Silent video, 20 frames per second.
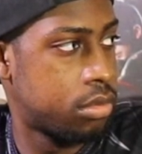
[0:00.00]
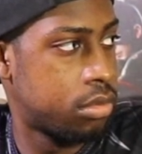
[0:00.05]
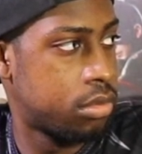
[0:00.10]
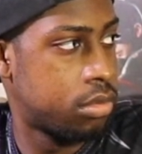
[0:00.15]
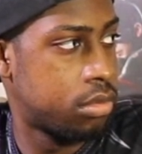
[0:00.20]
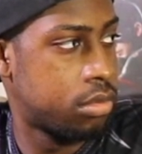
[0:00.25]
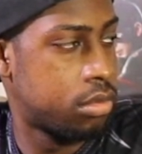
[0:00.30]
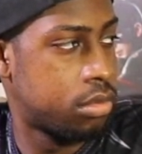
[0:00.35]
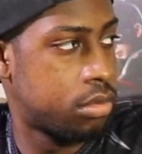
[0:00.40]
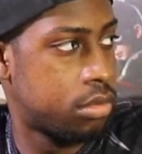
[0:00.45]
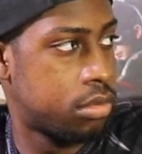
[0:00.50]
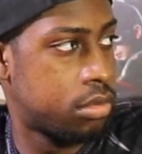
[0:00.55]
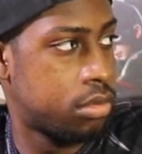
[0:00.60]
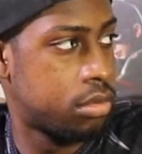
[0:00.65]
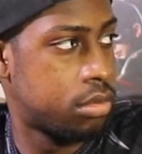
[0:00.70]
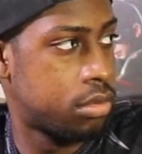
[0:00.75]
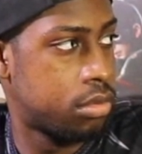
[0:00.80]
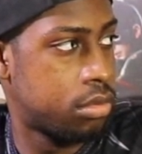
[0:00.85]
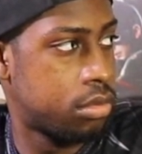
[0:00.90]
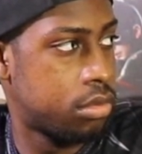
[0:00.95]

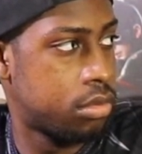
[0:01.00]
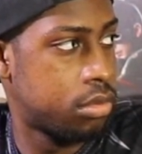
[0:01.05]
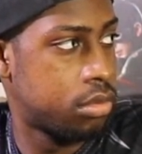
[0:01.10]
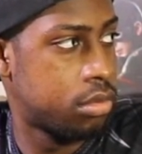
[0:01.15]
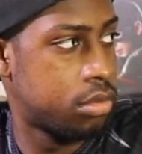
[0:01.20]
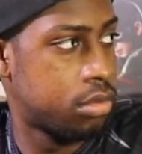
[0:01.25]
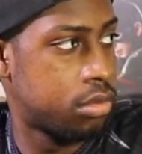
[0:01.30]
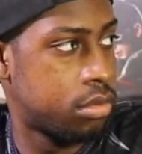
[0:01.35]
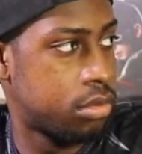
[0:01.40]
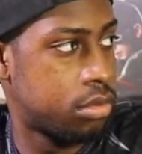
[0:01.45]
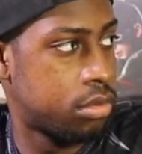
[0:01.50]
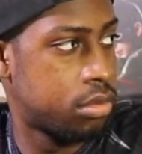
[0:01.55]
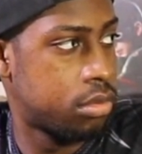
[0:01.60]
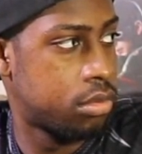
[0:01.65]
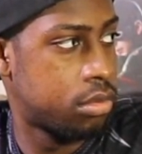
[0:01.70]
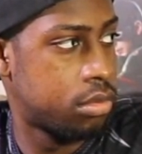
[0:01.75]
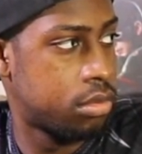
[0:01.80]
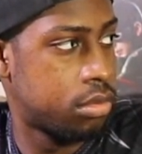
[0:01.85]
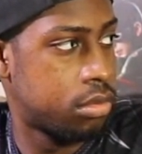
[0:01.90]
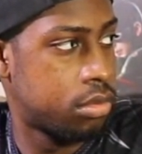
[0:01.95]

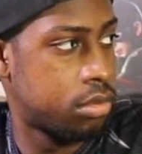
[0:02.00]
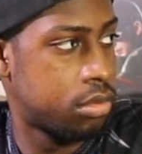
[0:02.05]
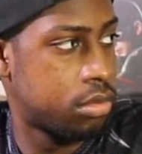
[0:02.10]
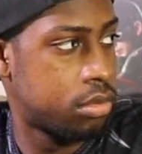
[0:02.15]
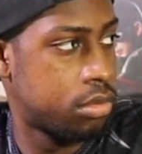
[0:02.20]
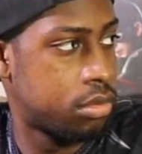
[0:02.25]
The person shown says nothing.